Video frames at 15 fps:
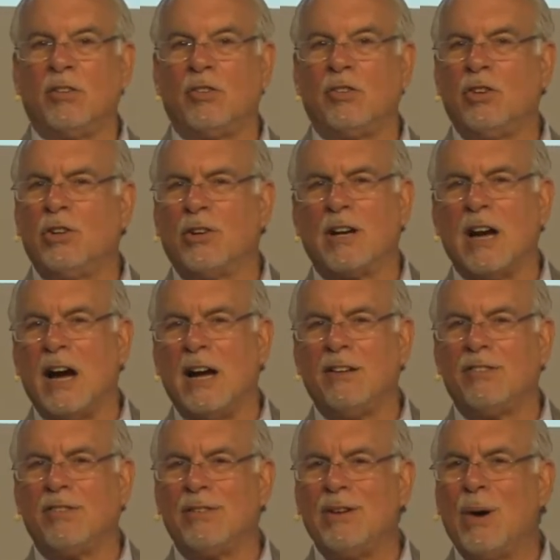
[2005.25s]
to your
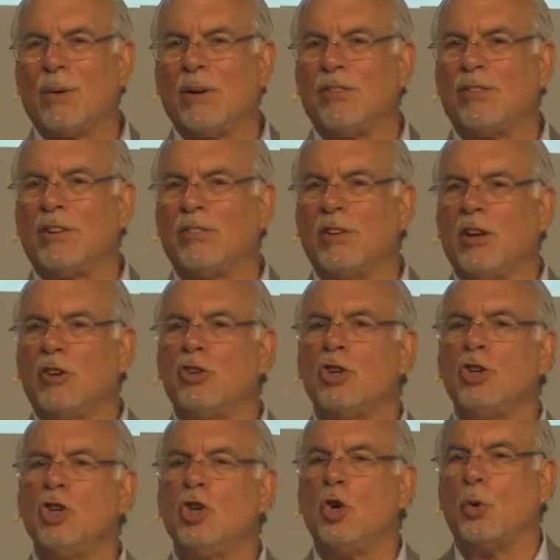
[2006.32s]
gods? No, he says, to
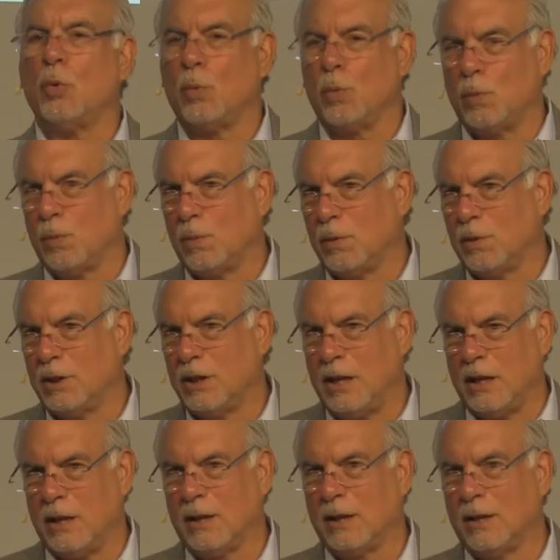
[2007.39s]
you,
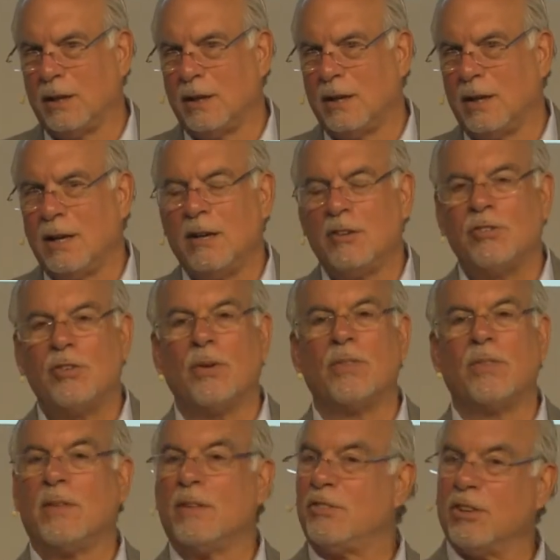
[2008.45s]
king. So
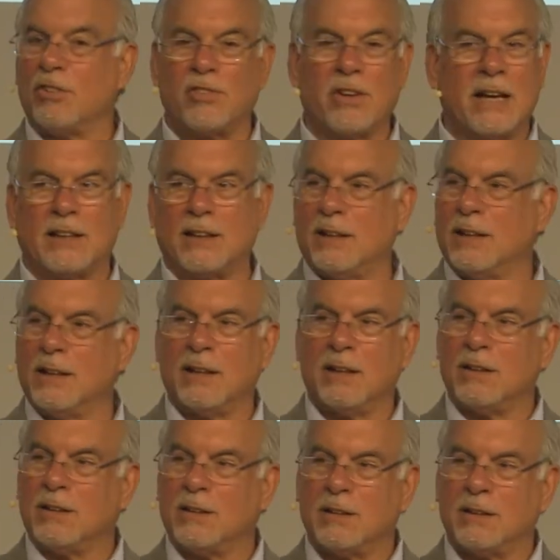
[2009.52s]
just like
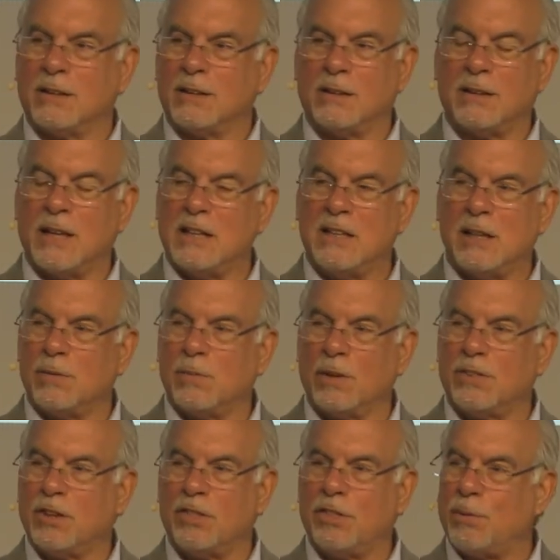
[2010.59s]
they did
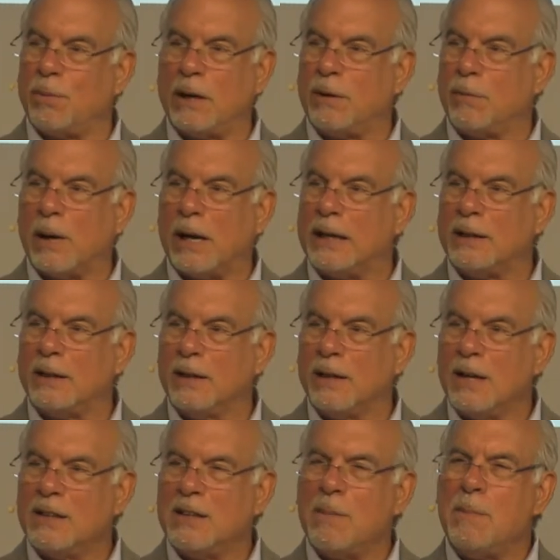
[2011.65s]
with the three, right?
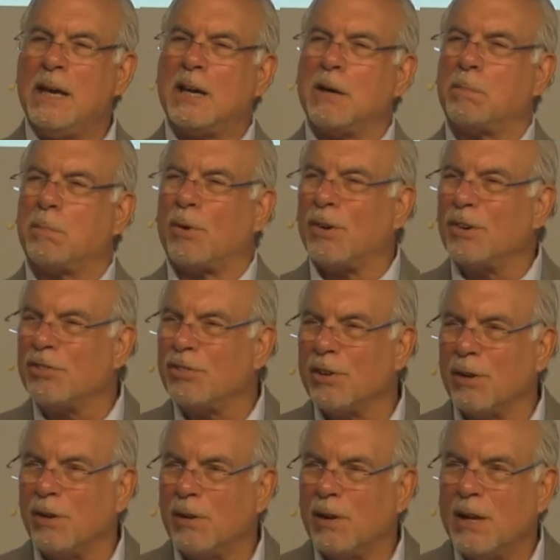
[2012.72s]
They make it
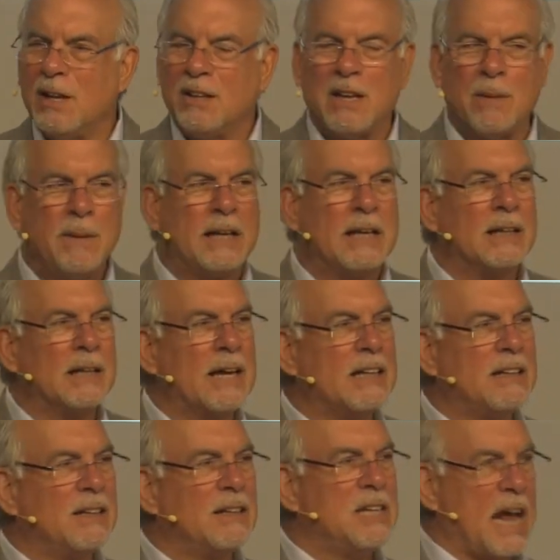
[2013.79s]
personal. They make it
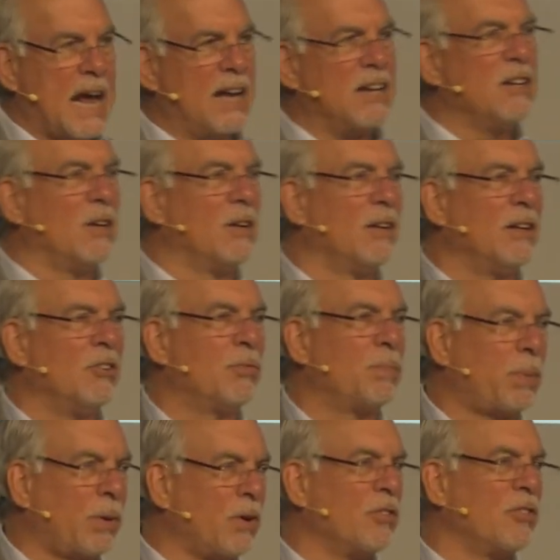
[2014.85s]
like Daniel is
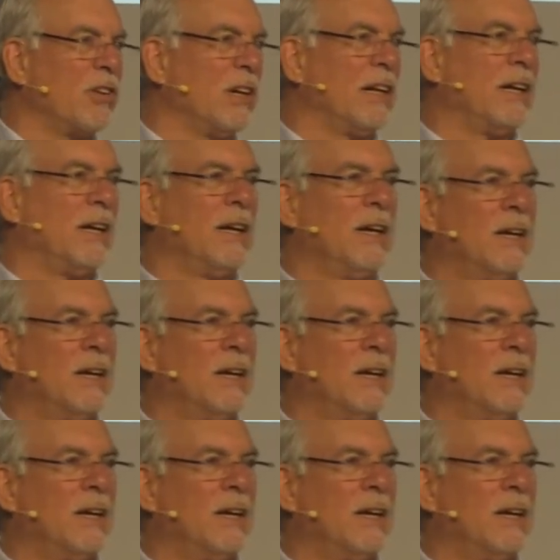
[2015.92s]
personally